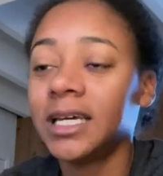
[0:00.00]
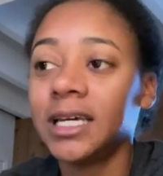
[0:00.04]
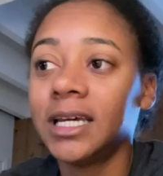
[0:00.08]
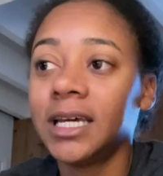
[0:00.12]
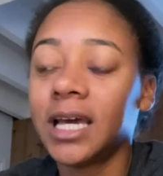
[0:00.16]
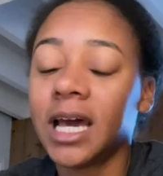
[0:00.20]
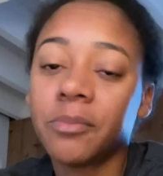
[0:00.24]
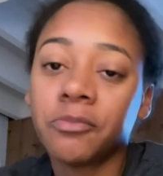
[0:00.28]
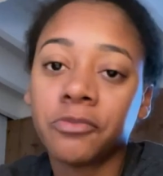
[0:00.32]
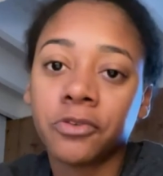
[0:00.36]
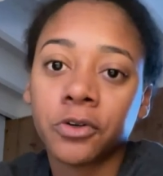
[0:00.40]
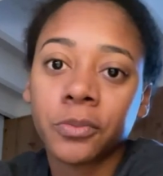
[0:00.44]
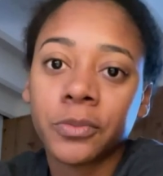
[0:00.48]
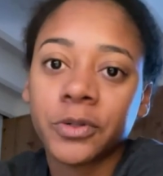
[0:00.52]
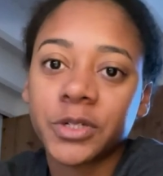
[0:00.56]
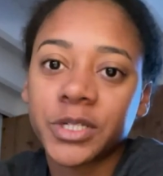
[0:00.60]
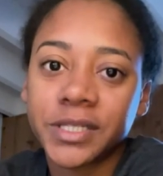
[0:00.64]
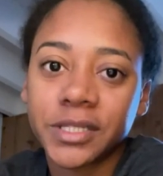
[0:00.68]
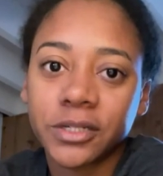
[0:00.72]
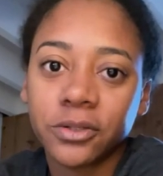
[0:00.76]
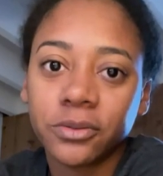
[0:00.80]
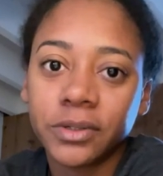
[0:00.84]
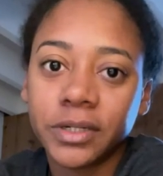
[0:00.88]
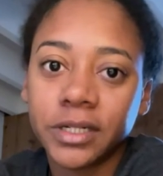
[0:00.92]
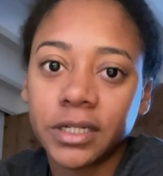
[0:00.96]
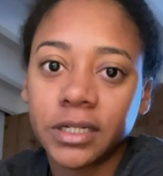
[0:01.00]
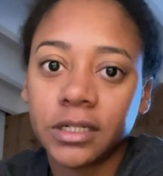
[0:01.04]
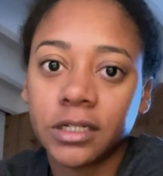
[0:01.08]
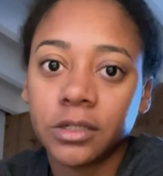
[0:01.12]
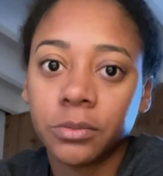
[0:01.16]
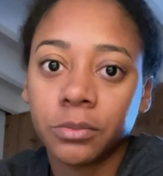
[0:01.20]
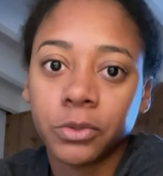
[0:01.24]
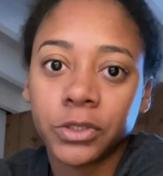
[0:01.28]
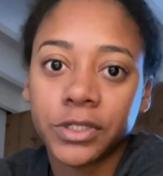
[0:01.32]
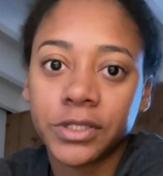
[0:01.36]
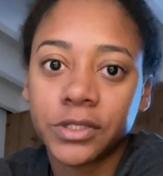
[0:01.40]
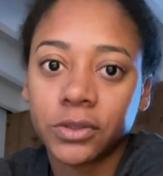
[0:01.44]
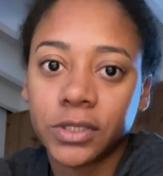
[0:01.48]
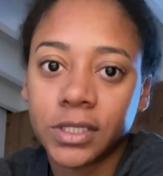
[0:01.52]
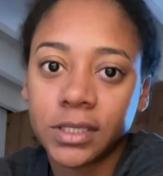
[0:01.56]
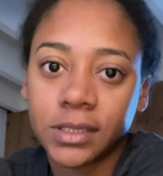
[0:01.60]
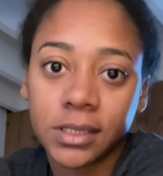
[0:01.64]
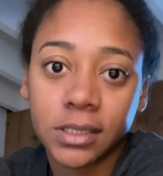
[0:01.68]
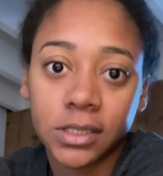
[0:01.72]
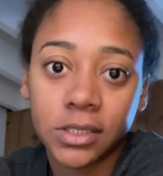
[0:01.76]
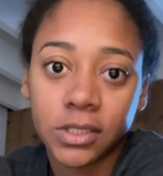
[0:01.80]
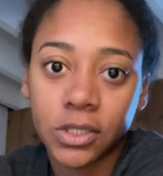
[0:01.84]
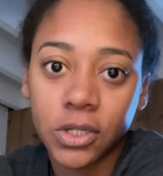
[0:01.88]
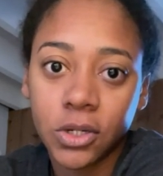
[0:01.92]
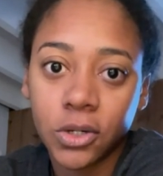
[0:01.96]
I'm from Brazil and Brazil
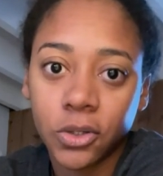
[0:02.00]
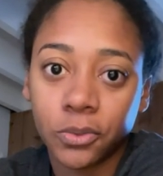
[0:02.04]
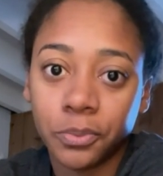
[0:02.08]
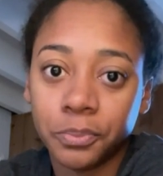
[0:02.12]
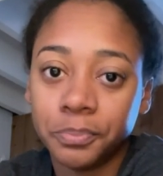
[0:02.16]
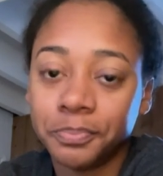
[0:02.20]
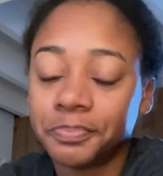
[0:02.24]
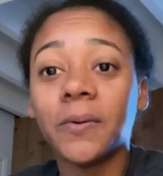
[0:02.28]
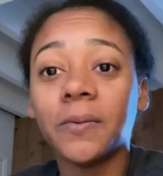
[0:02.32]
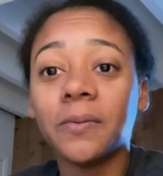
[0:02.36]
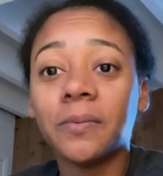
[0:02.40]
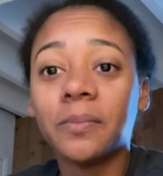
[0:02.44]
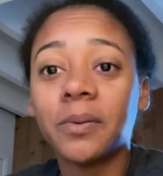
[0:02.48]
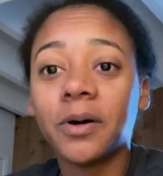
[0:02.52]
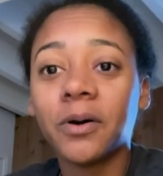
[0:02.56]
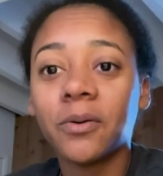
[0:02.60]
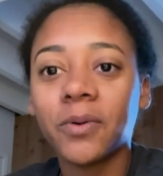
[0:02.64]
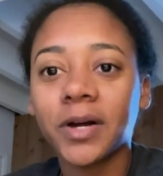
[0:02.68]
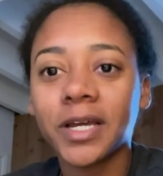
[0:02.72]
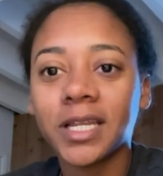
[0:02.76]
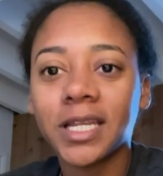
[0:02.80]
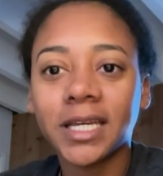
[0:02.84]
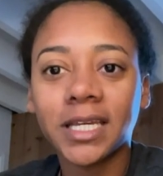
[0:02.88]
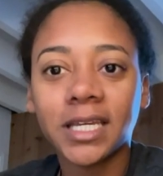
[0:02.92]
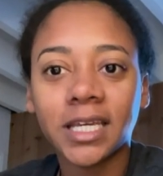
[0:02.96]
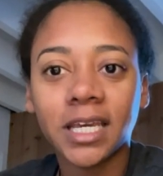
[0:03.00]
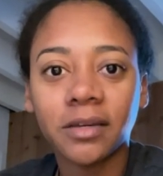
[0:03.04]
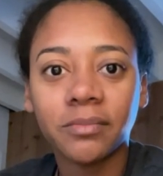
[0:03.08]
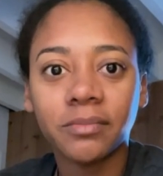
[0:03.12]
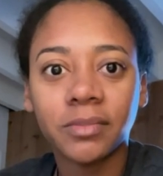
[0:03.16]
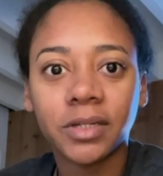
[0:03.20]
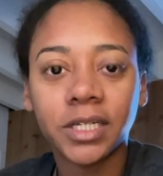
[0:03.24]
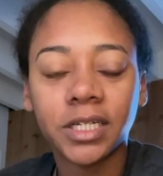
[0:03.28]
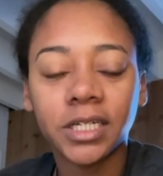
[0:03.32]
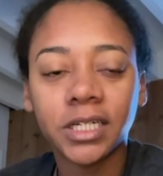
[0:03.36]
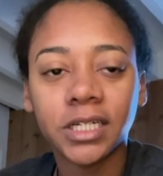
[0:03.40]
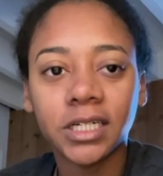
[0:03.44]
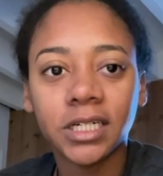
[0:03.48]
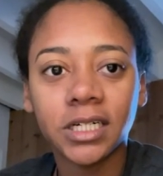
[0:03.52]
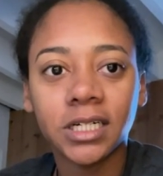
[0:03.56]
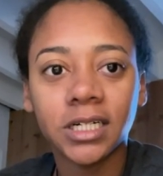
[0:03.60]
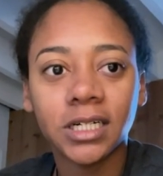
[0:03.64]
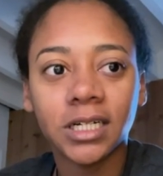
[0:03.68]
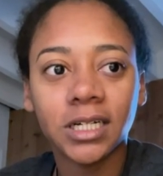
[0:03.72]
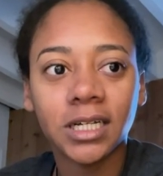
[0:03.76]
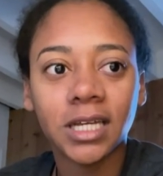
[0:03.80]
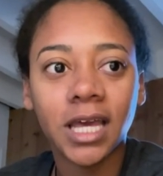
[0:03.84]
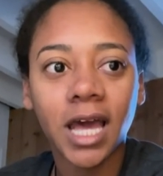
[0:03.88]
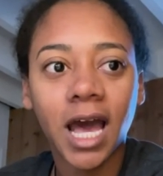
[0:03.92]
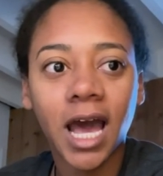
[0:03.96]
doesn't snow. But when I came here,
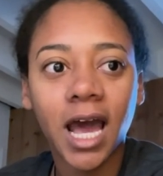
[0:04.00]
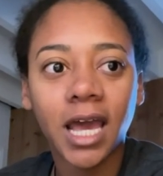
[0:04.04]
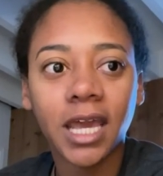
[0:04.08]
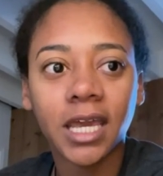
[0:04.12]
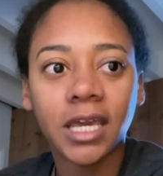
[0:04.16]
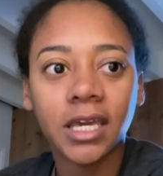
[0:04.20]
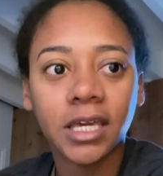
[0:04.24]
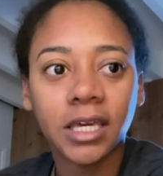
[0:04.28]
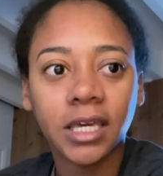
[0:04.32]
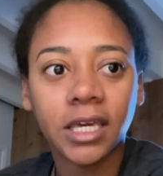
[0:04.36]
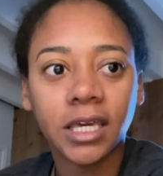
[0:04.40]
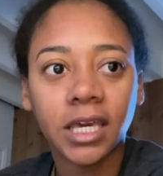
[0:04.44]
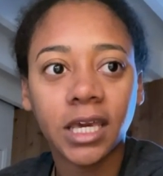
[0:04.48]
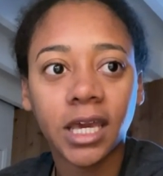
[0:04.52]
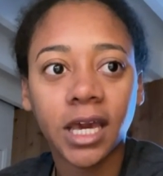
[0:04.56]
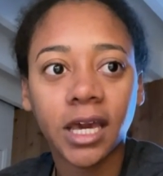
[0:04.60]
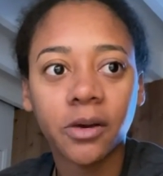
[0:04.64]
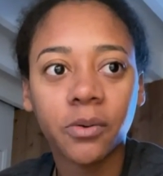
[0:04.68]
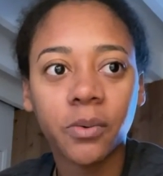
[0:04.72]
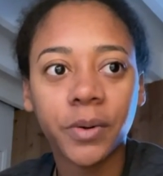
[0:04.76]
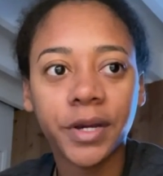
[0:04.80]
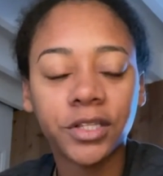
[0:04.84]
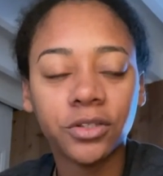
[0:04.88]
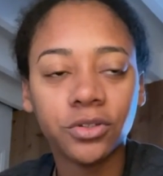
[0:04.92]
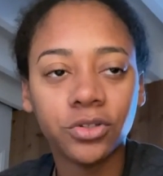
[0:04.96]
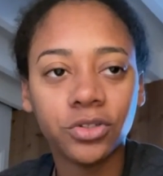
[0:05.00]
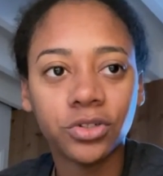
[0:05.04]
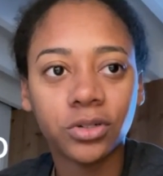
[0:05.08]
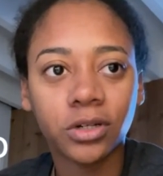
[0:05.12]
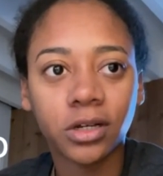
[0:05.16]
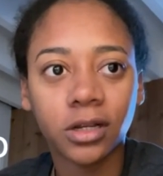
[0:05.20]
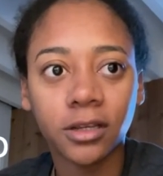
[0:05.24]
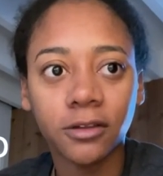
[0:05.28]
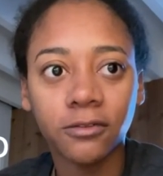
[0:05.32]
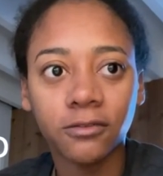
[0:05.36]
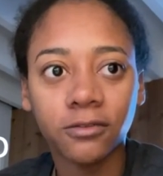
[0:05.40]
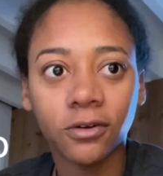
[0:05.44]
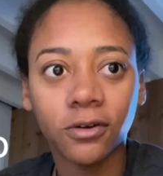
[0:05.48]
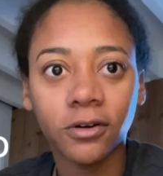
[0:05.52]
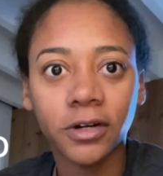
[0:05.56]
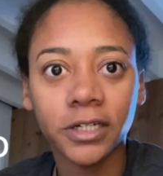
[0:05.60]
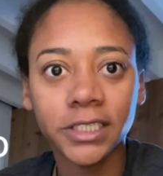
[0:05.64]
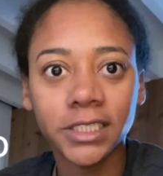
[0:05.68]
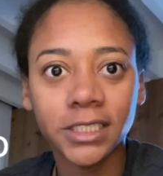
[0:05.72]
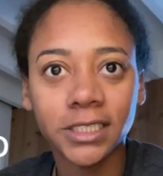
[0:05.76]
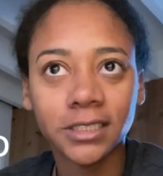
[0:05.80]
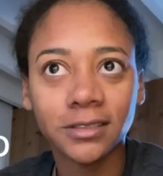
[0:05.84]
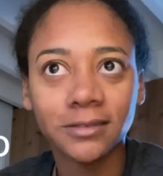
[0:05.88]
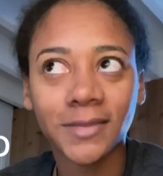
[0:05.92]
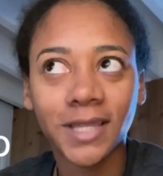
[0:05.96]
I went to
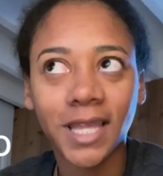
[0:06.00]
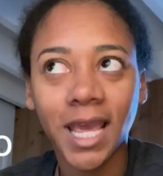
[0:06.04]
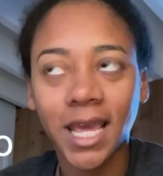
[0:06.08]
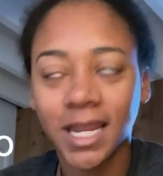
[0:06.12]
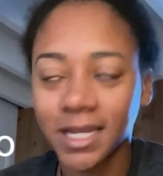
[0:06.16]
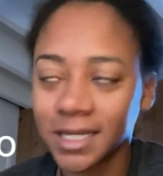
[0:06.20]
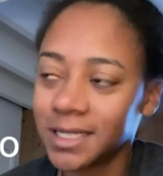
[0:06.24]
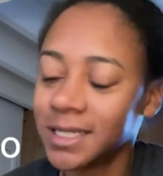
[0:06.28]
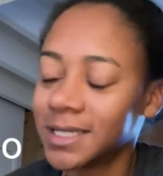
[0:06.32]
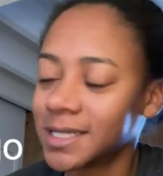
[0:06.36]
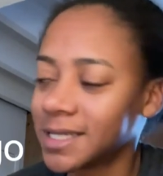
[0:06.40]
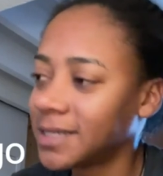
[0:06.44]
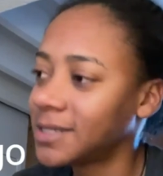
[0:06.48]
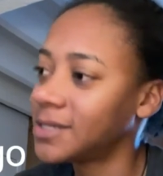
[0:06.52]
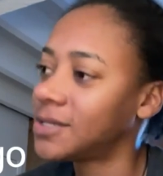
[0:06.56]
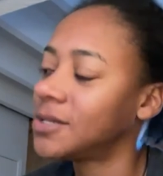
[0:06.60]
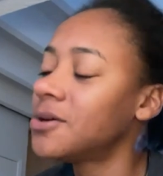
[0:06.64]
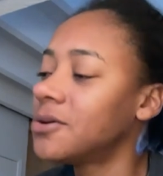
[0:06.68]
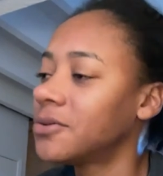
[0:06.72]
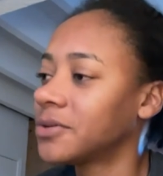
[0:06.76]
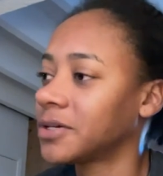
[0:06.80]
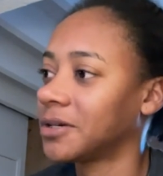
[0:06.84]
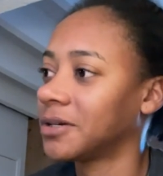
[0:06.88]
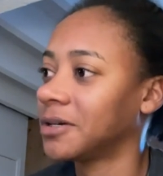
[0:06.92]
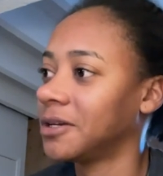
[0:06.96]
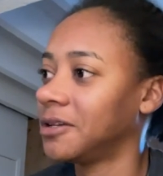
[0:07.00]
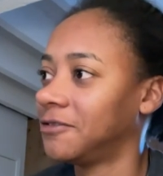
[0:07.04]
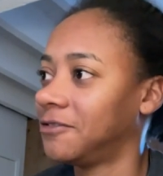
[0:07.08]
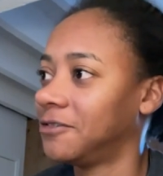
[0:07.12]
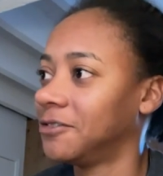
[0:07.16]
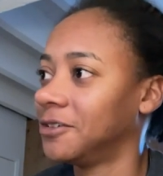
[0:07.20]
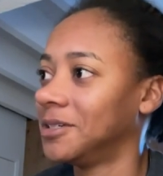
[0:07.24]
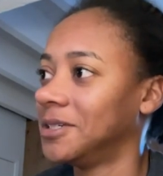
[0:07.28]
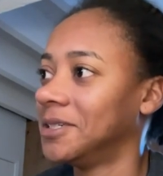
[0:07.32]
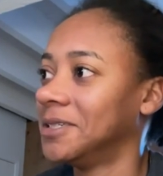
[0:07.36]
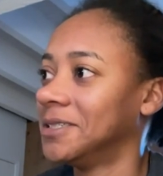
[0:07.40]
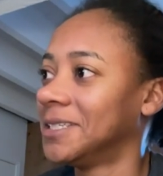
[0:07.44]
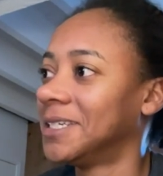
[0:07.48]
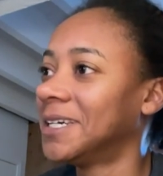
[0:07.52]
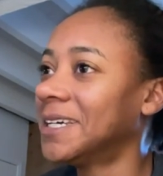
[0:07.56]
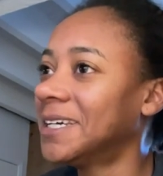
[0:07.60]
California and it doesn't snow in California.